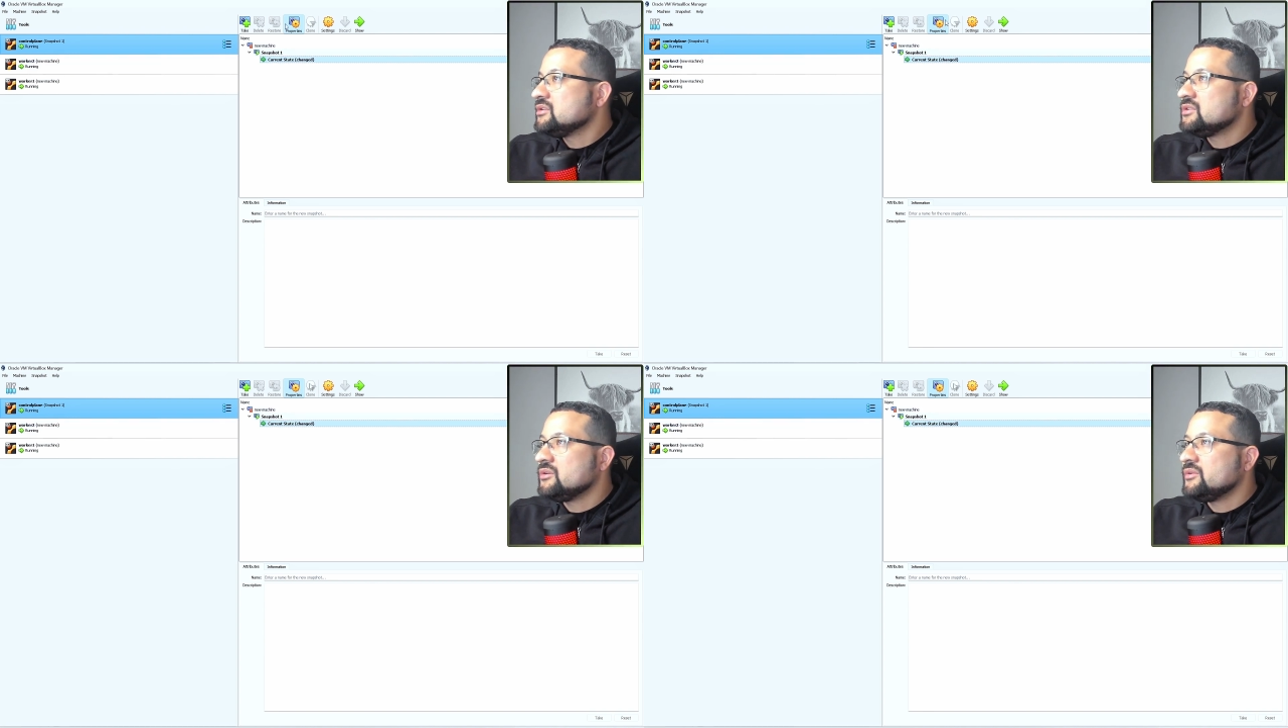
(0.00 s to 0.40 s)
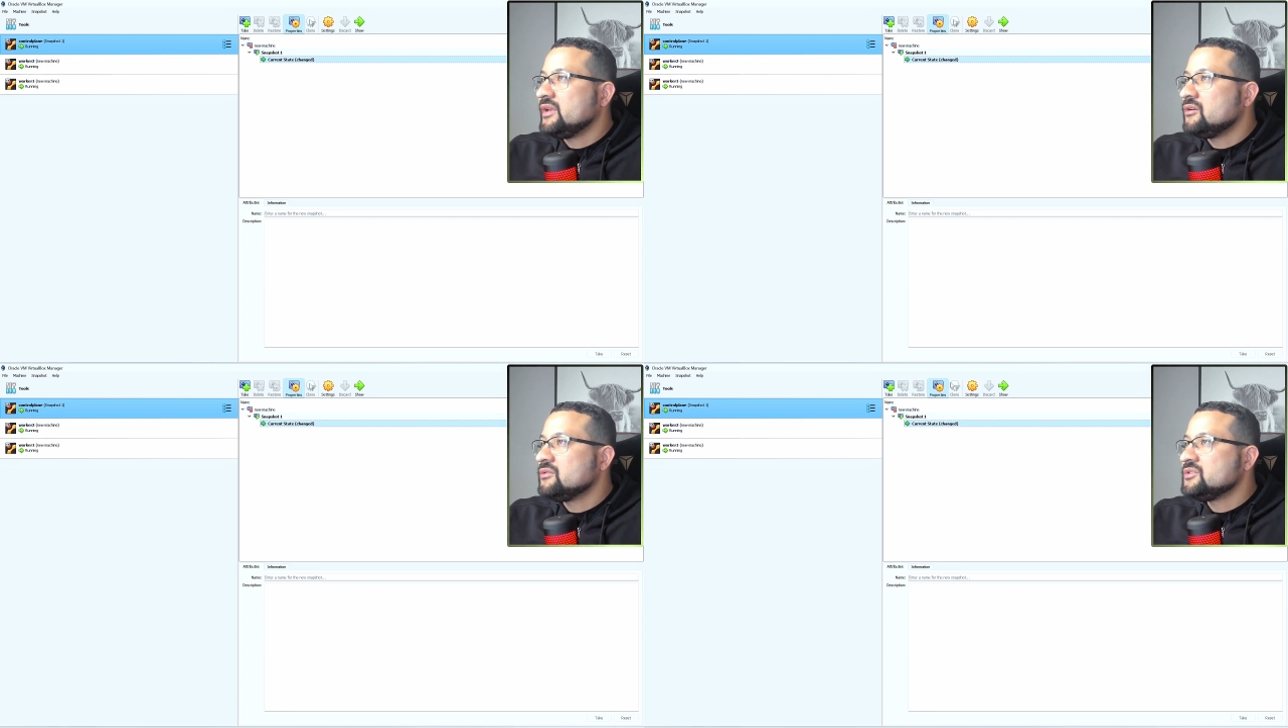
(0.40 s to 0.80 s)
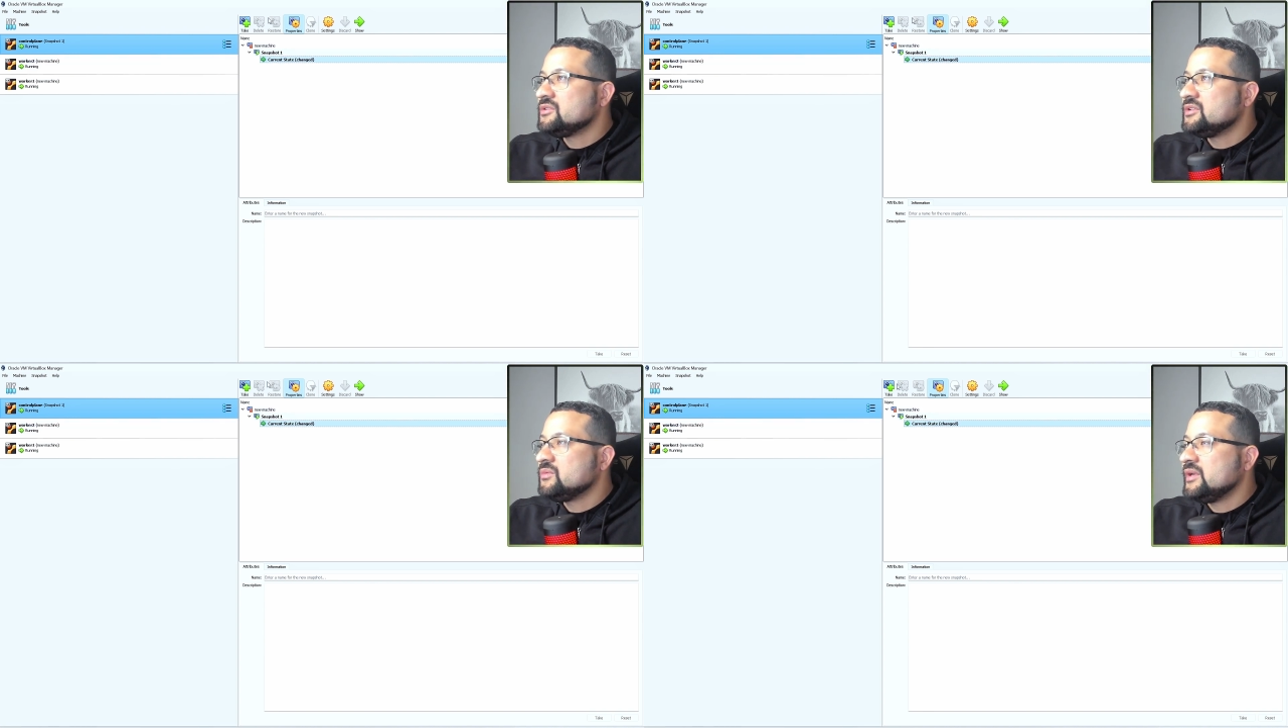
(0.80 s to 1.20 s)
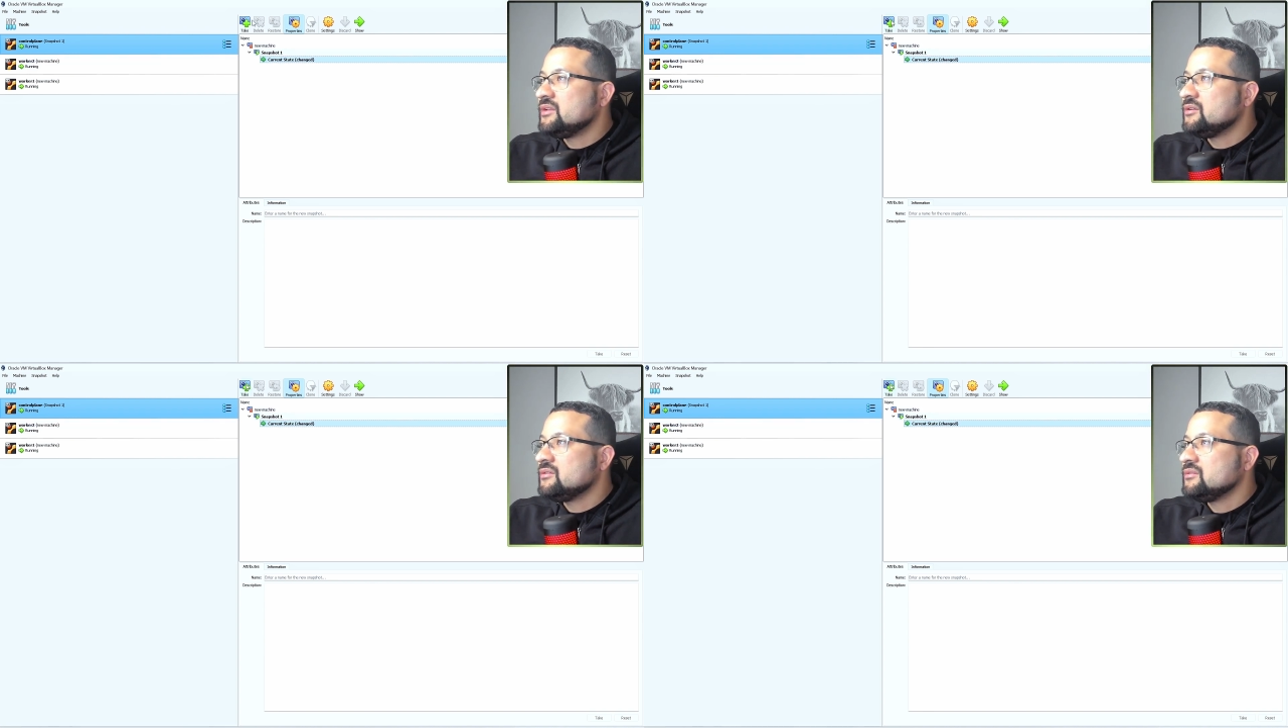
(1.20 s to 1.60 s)
So you can go to this
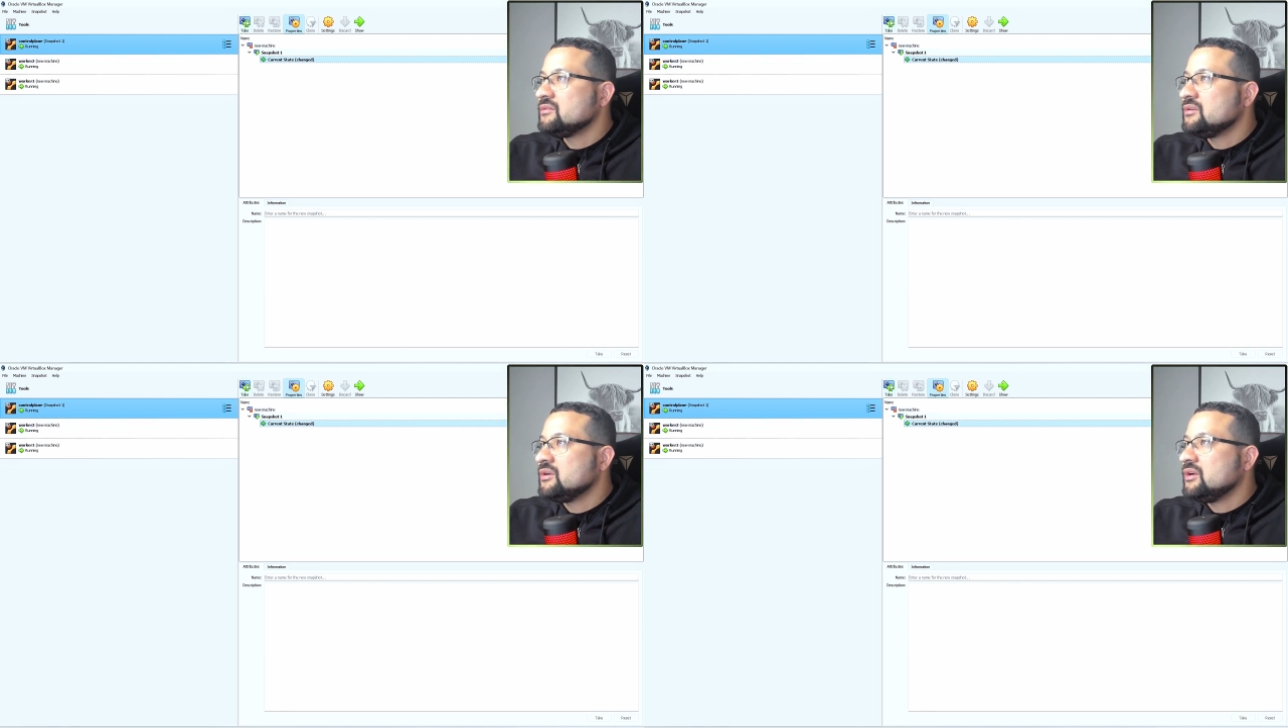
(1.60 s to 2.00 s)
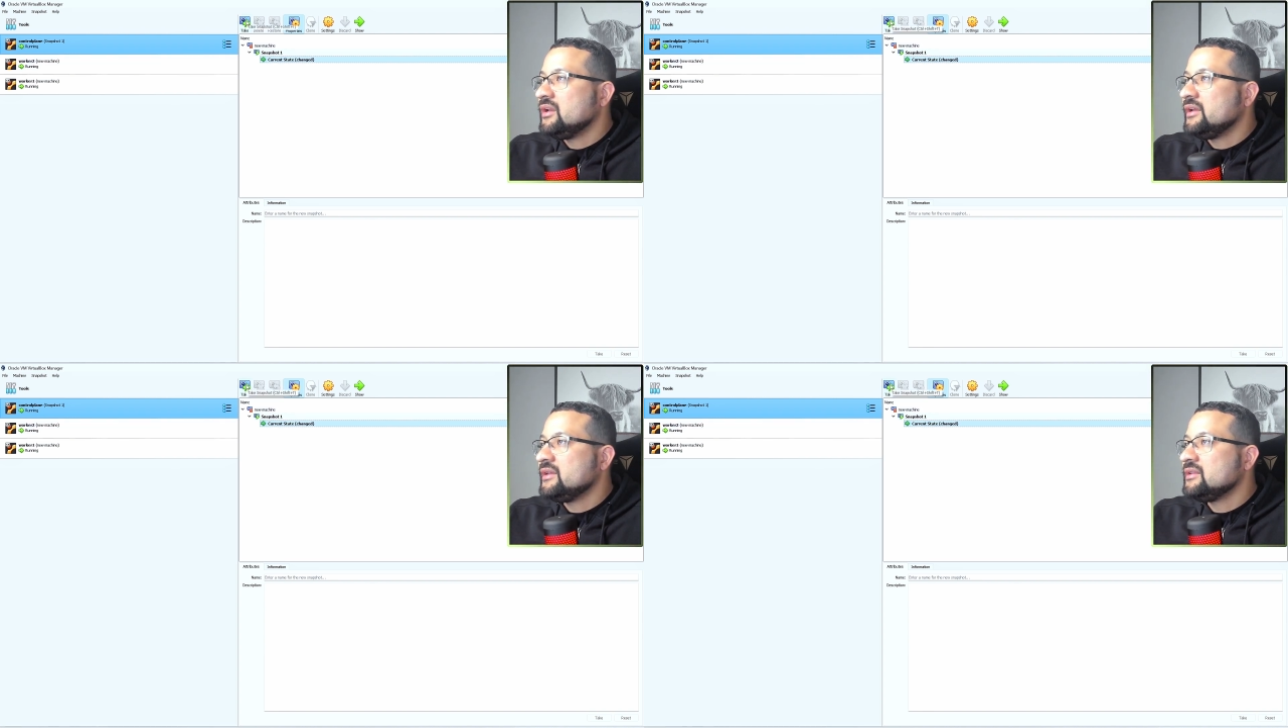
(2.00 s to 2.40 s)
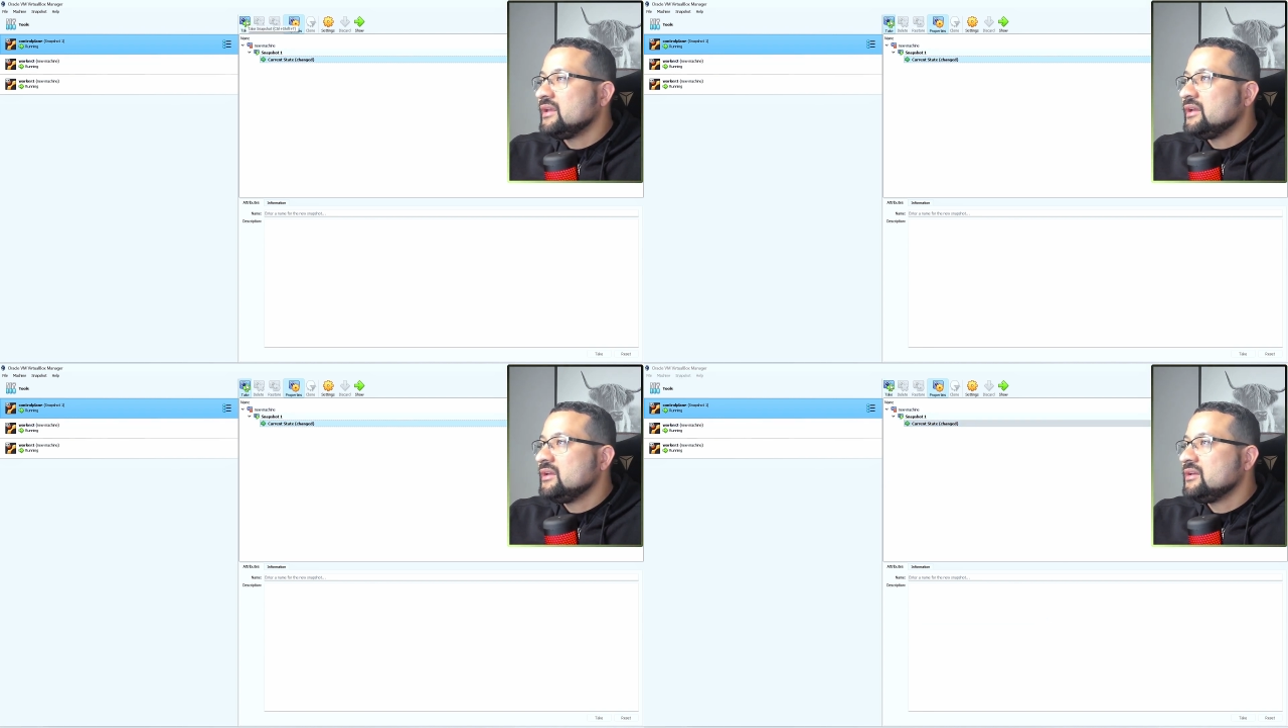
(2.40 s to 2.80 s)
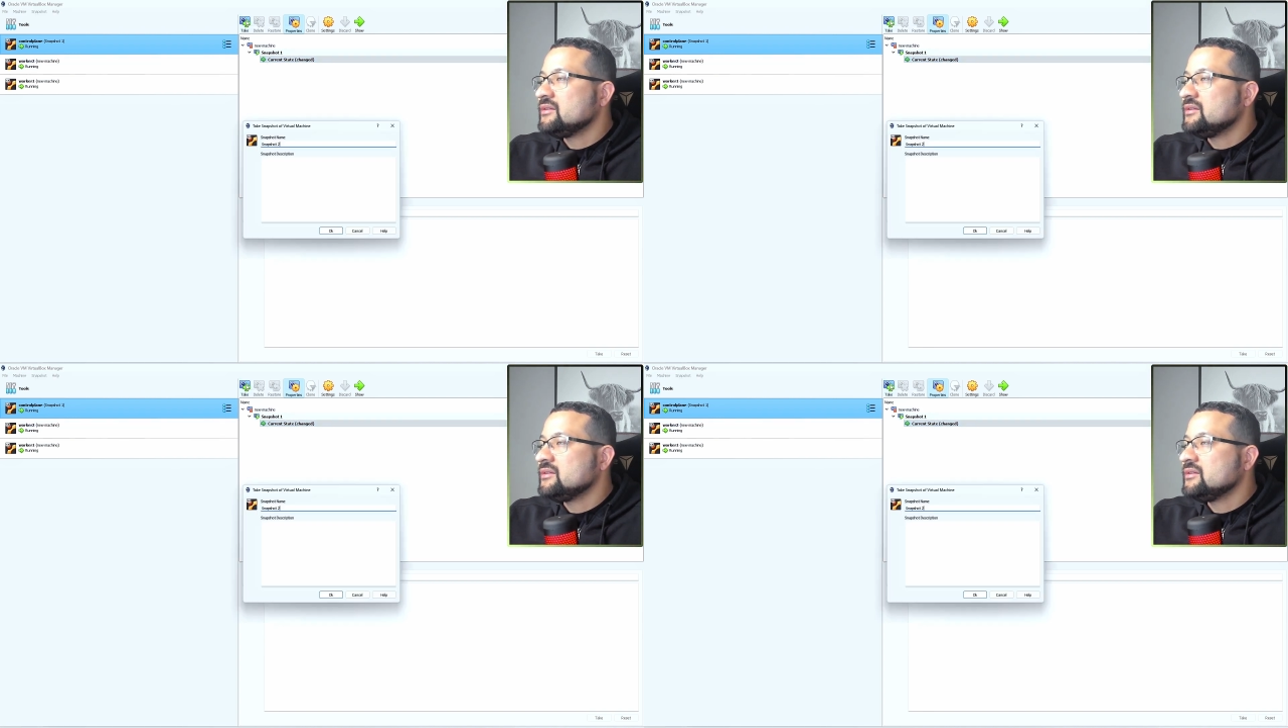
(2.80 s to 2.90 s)
window, click in take,